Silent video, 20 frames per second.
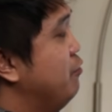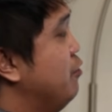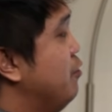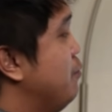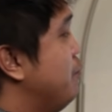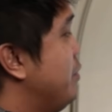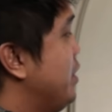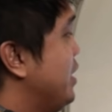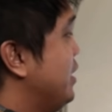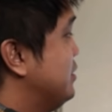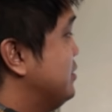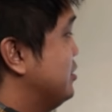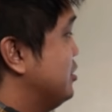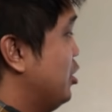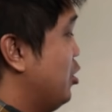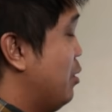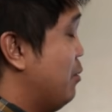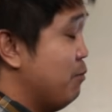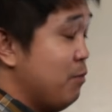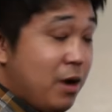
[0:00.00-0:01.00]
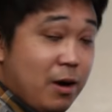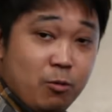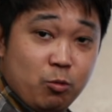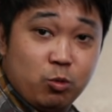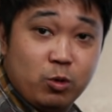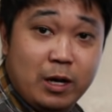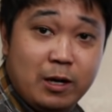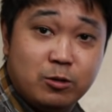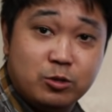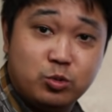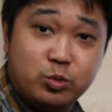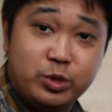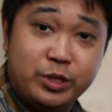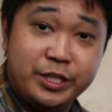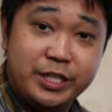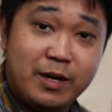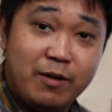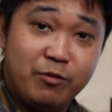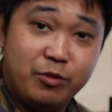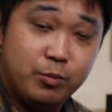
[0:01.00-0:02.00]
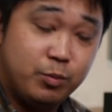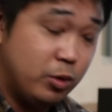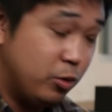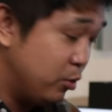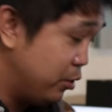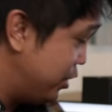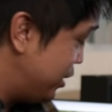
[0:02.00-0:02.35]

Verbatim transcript: for a bit, so i I was really comfortable